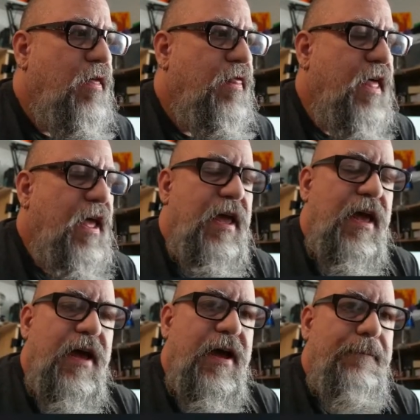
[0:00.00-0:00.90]
they
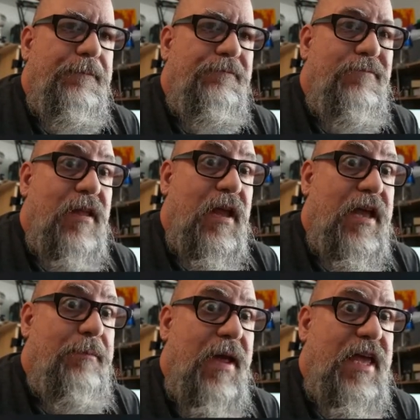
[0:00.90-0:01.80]

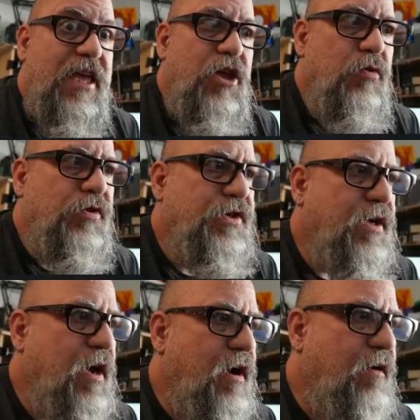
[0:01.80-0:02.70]
can make use
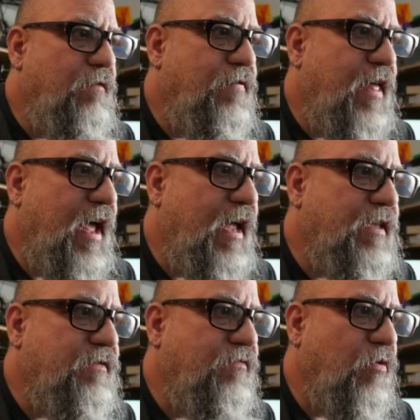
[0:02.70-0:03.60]
of that
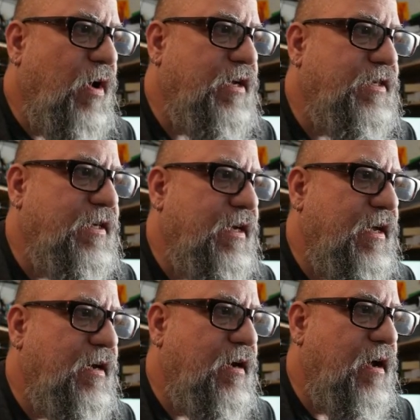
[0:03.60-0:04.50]

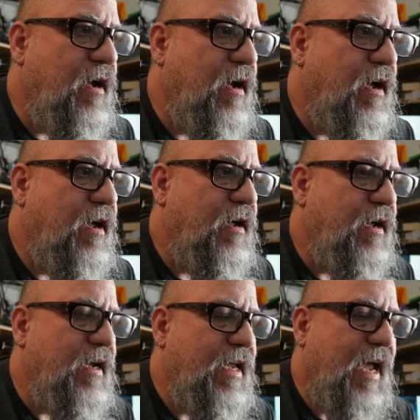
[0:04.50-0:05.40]
Phyrexian.
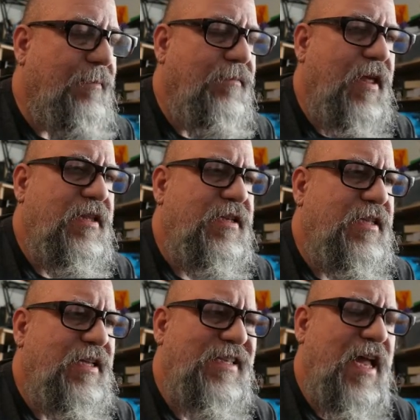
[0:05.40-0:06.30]
Yeah,
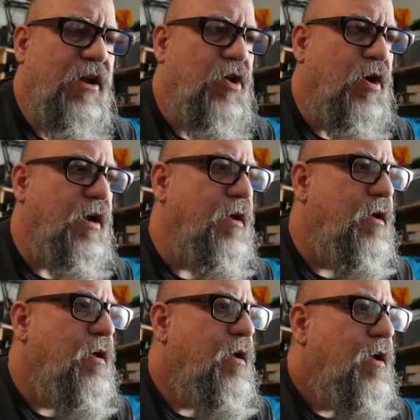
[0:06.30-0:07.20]
that's not good.
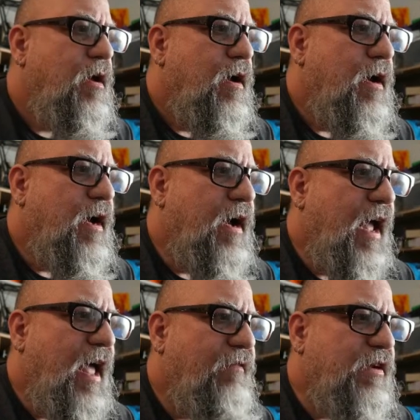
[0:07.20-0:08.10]

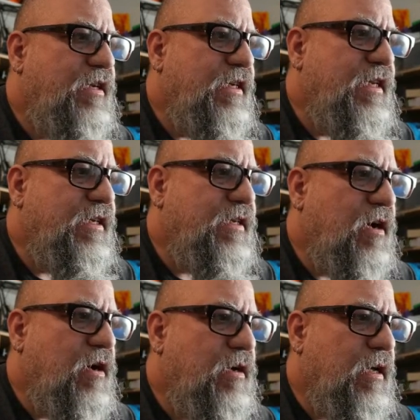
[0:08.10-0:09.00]
Having to
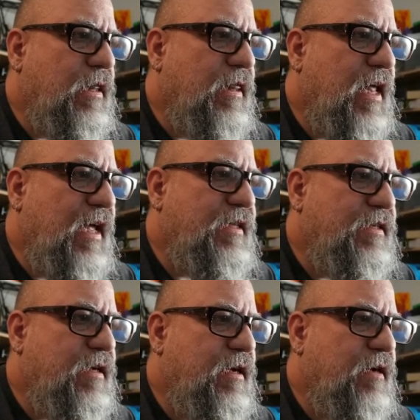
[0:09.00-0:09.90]
discard
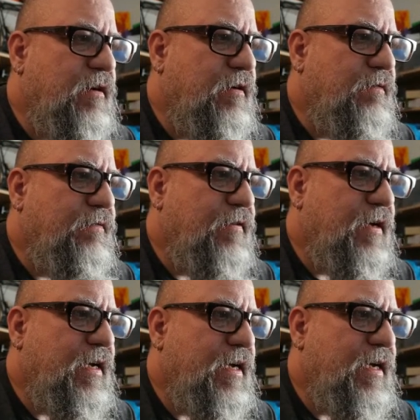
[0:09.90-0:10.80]
lots of
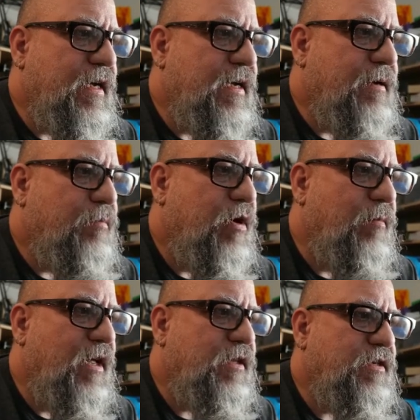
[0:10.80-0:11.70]

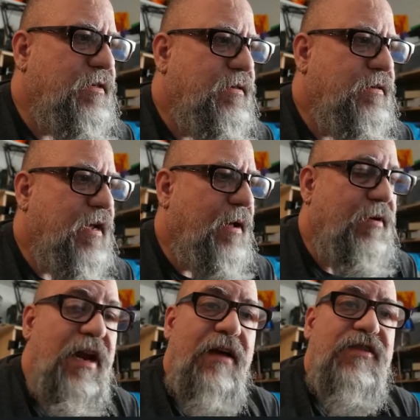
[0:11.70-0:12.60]
permanents, I'm
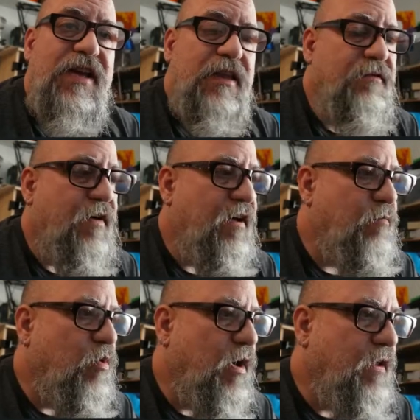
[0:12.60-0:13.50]
going to have to take the 5
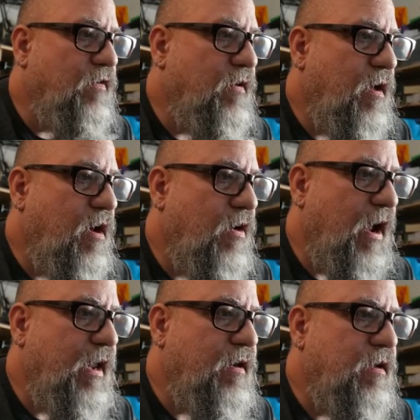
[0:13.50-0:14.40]
points. All
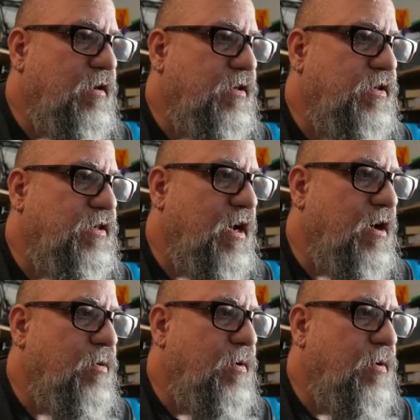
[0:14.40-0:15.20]
right, so